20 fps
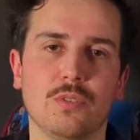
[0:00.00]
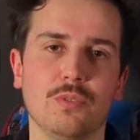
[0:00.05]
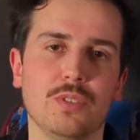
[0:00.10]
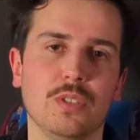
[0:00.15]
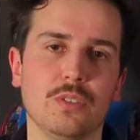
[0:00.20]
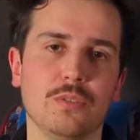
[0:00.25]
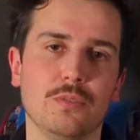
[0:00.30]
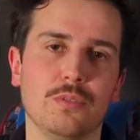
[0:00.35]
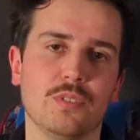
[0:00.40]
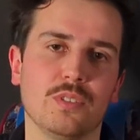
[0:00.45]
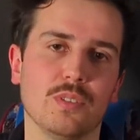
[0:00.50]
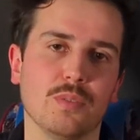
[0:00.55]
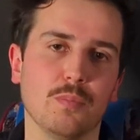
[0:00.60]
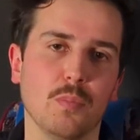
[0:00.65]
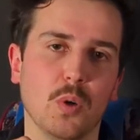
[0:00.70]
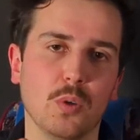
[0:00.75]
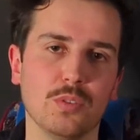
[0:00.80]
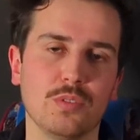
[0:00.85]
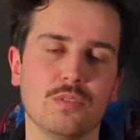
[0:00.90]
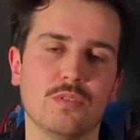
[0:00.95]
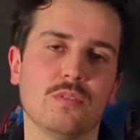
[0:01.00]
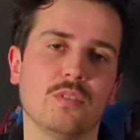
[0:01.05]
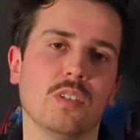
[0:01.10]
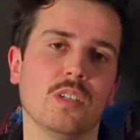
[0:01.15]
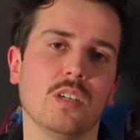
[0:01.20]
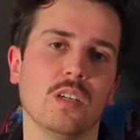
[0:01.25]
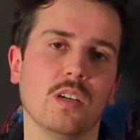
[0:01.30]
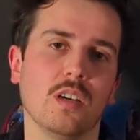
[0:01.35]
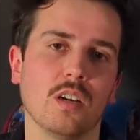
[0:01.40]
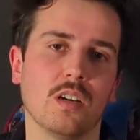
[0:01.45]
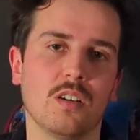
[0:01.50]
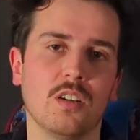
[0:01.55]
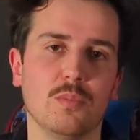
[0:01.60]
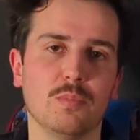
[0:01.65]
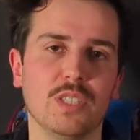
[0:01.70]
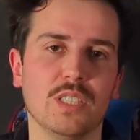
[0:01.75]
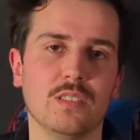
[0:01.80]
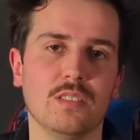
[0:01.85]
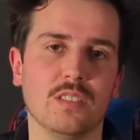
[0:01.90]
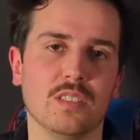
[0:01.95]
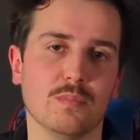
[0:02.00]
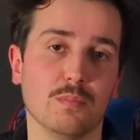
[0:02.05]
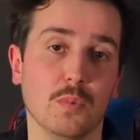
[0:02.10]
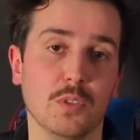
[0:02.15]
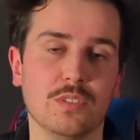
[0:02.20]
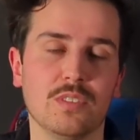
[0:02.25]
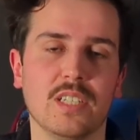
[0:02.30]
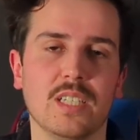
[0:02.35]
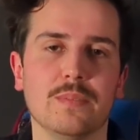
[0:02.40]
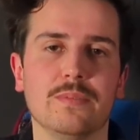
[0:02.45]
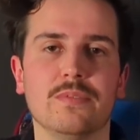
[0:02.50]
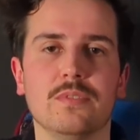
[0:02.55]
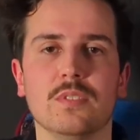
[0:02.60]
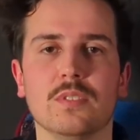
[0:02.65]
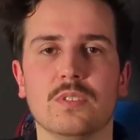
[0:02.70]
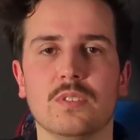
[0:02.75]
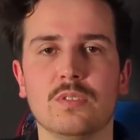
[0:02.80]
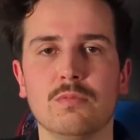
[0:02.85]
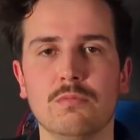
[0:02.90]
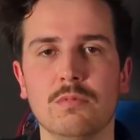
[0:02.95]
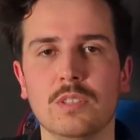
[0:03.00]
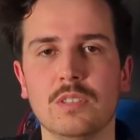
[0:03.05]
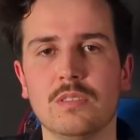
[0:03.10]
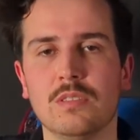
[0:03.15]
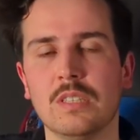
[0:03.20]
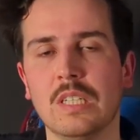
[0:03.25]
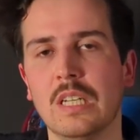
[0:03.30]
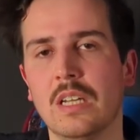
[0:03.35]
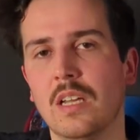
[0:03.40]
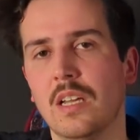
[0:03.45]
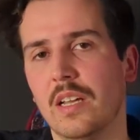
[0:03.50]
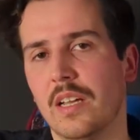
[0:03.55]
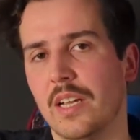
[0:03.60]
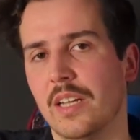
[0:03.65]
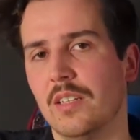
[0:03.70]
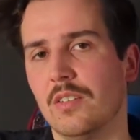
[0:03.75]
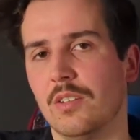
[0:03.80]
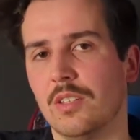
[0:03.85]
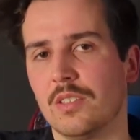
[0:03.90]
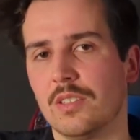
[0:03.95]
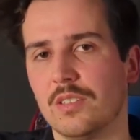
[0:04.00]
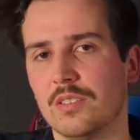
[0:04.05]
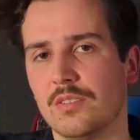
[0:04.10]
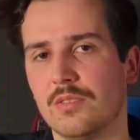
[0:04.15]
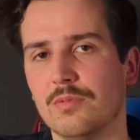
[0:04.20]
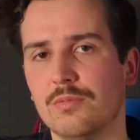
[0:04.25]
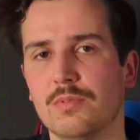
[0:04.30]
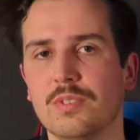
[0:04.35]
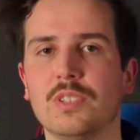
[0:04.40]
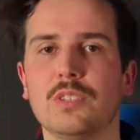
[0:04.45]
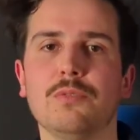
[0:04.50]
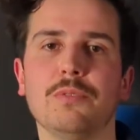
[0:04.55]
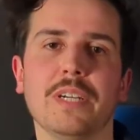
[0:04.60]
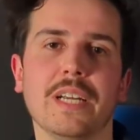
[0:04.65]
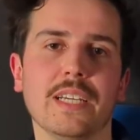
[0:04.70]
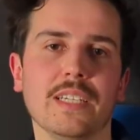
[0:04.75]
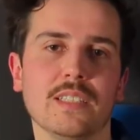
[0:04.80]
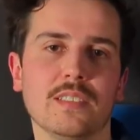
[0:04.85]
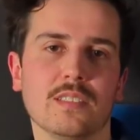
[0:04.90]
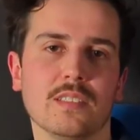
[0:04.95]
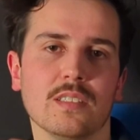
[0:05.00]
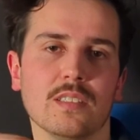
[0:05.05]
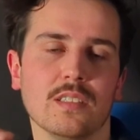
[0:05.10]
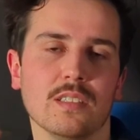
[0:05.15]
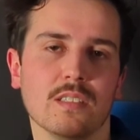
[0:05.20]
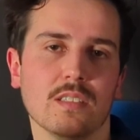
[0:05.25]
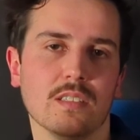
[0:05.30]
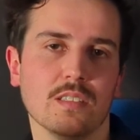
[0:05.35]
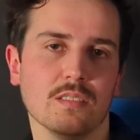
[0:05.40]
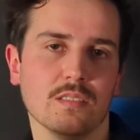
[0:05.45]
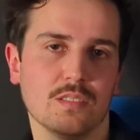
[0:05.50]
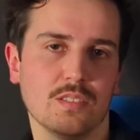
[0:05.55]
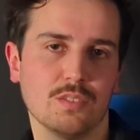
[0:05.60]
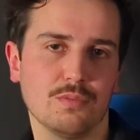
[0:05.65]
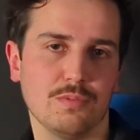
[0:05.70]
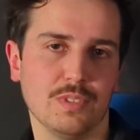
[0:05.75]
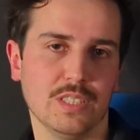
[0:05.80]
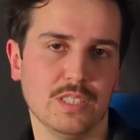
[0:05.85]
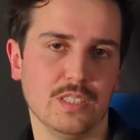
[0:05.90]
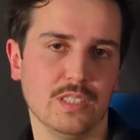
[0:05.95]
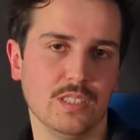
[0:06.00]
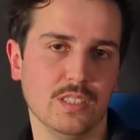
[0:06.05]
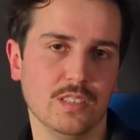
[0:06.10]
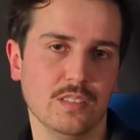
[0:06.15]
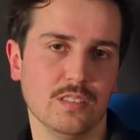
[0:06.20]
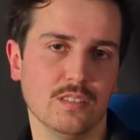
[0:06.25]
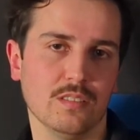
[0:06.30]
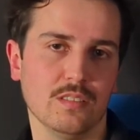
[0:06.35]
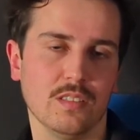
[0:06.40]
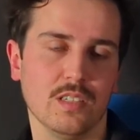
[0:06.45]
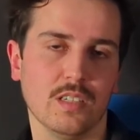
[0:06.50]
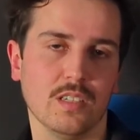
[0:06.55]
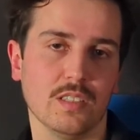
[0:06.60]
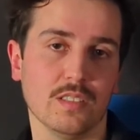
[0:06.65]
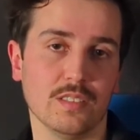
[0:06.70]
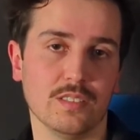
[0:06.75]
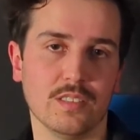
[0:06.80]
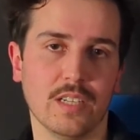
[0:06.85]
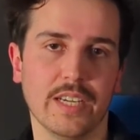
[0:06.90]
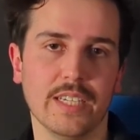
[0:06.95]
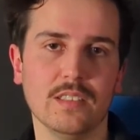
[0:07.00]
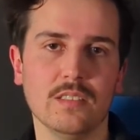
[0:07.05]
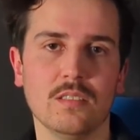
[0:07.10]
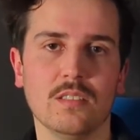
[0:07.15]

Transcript: you the most common and most helpful tools in order to create a 3D design.